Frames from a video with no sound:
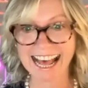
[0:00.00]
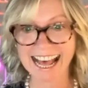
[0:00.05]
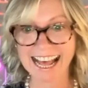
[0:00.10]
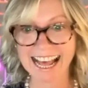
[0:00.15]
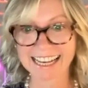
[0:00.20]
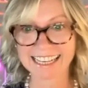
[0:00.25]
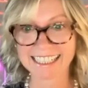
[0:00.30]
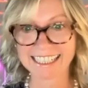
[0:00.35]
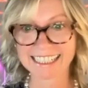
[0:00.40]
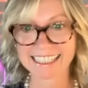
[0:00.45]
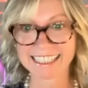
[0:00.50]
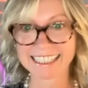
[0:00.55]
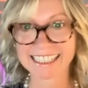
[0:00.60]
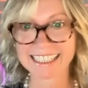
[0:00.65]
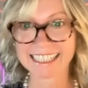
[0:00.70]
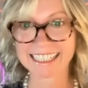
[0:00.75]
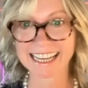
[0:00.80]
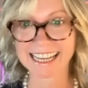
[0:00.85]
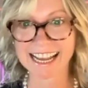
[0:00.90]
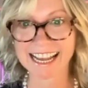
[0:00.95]

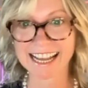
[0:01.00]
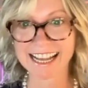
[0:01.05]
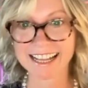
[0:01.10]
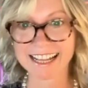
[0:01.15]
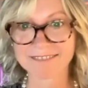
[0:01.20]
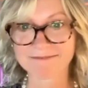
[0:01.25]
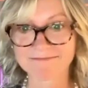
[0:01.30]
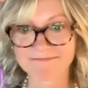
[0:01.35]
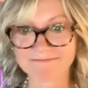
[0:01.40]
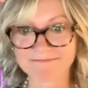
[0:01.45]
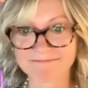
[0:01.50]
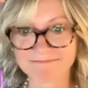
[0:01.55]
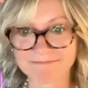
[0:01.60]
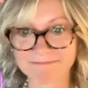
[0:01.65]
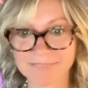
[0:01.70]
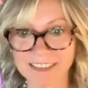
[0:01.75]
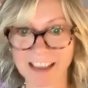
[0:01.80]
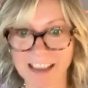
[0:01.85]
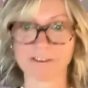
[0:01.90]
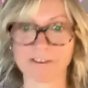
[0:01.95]
and um,
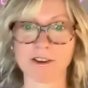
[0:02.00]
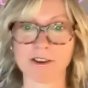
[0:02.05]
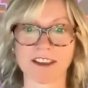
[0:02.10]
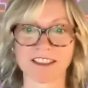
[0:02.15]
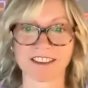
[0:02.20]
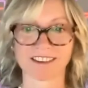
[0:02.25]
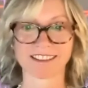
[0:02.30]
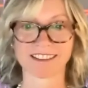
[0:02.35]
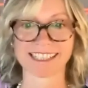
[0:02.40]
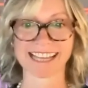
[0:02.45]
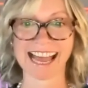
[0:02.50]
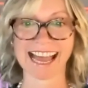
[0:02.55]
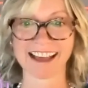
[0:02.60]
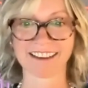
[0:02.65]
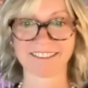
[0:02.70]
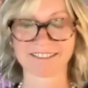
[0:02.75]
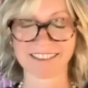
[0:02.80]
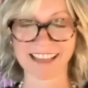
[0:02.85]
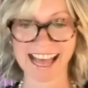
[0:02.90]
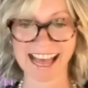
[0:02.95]
a few others
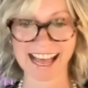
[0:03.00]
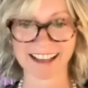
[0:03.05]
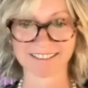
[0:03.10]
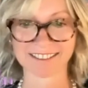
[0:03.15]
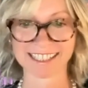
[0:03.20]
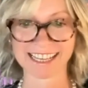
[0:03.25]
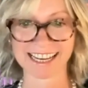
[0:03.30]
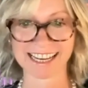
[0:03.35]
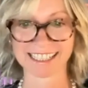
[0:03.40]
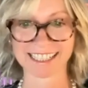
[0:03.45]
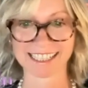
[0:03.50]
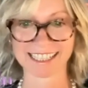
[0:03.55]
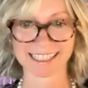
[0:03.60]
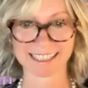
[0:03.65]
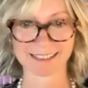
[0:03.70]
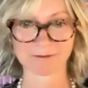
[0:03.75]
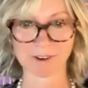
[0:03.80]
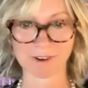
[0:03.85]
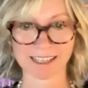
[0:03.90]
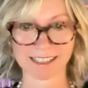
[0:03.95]
have have sent in
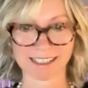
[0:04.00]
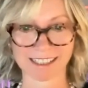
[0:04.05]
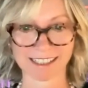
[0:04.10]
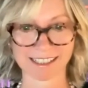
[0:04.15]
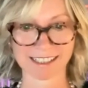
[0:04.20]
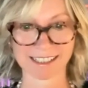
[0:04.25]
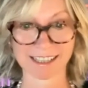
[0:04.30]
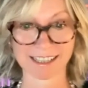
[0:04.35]
some questions.